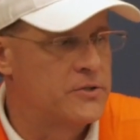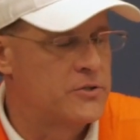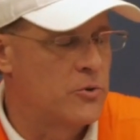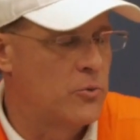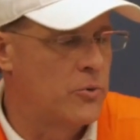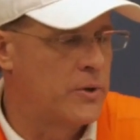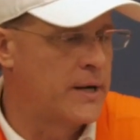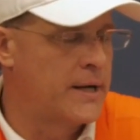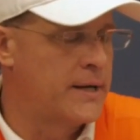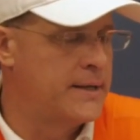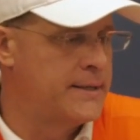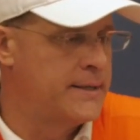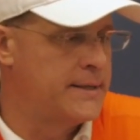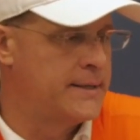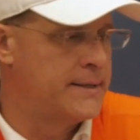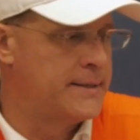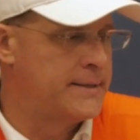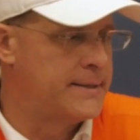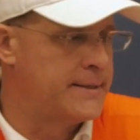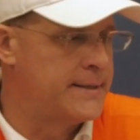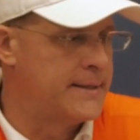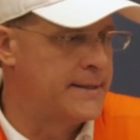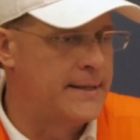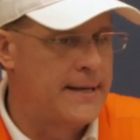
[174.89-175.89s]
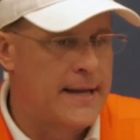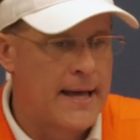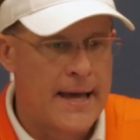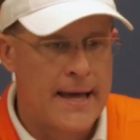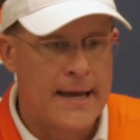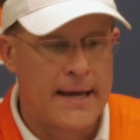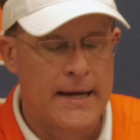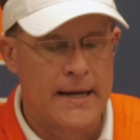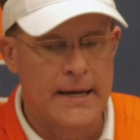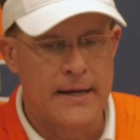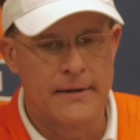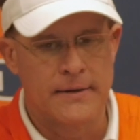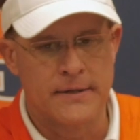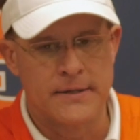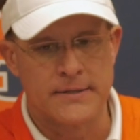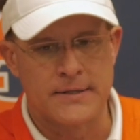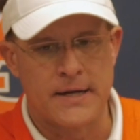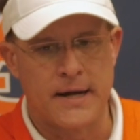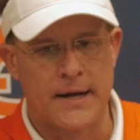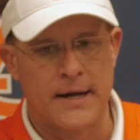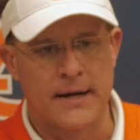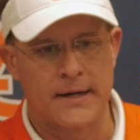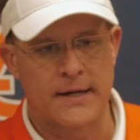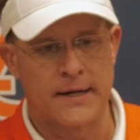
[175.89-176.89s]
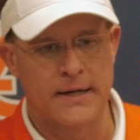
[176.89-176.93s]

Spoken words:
So what I did today is I